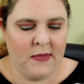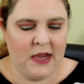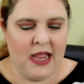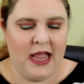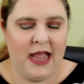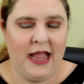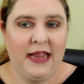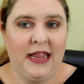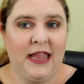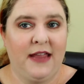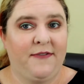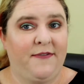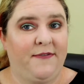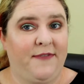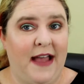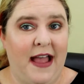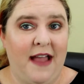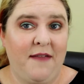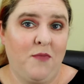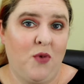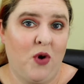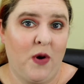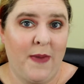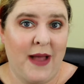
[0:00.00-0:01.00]
I get
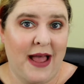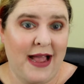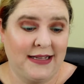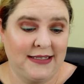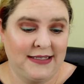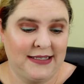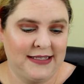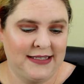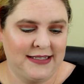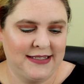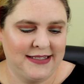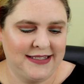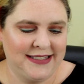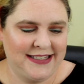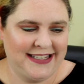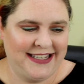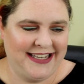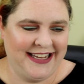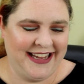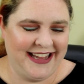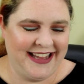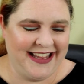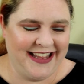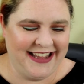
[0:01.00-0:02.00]
5 more
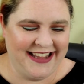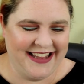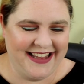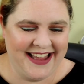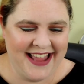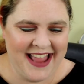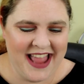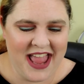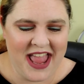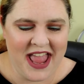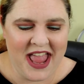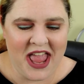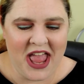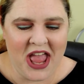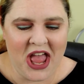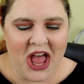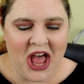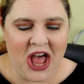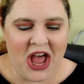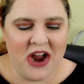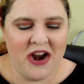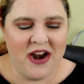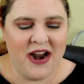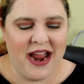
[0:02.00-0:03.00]
boxes.
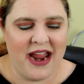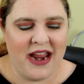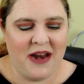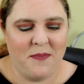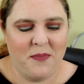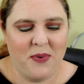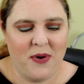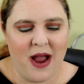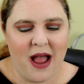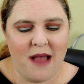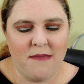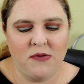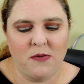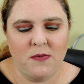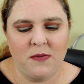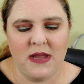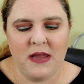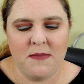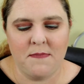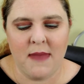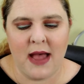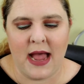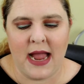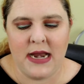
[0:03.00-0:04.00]
All right,
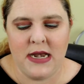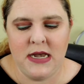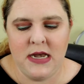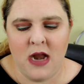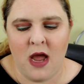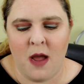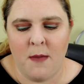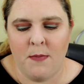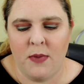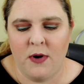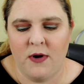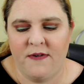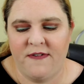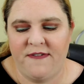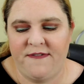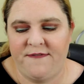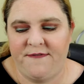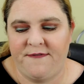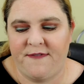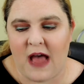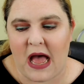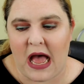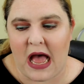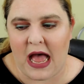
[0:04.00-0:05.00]
probably my number
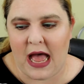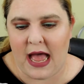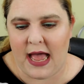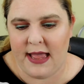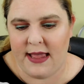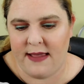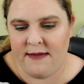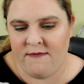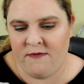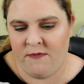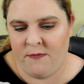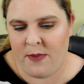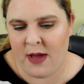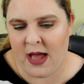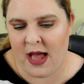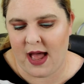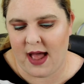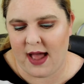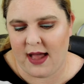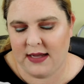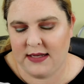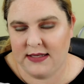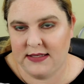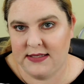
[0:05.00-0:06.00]
5
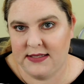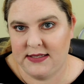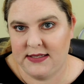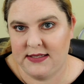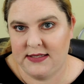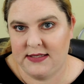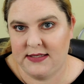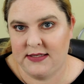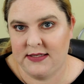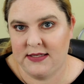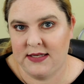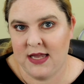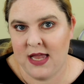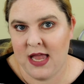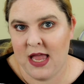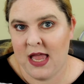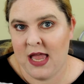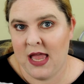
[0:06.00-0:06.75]
box